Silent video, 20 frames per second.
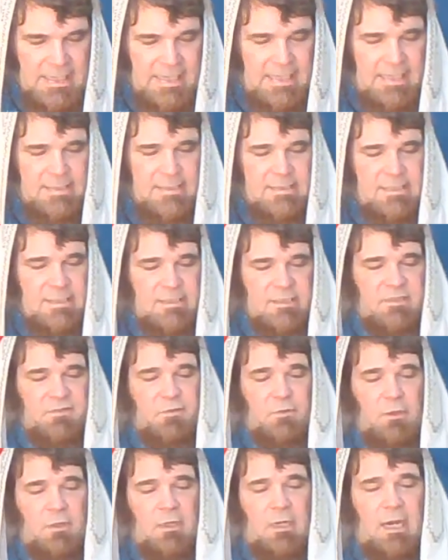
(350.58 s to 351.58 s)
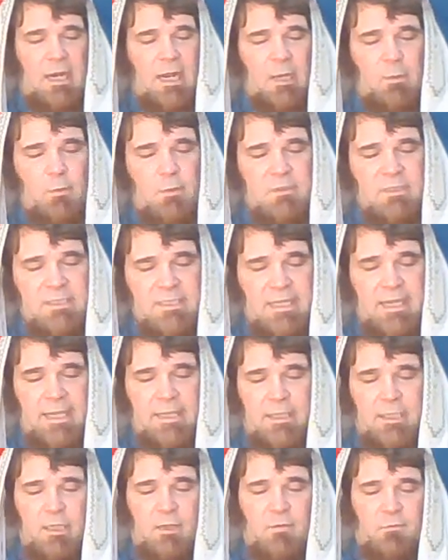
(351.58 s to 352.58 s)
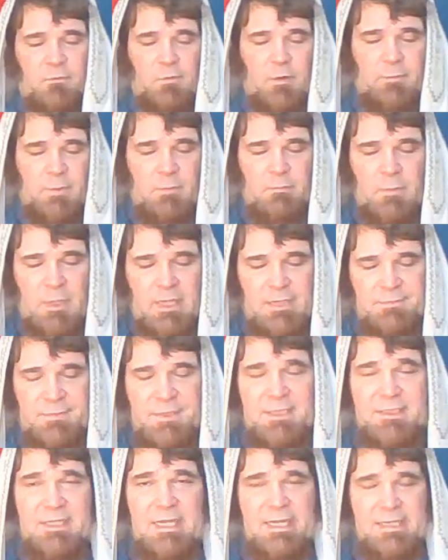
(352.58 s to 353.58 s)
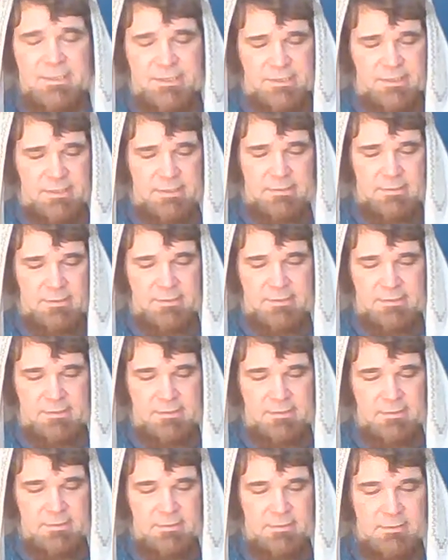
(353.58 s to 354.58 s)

And it says, For I will take you from among the nations.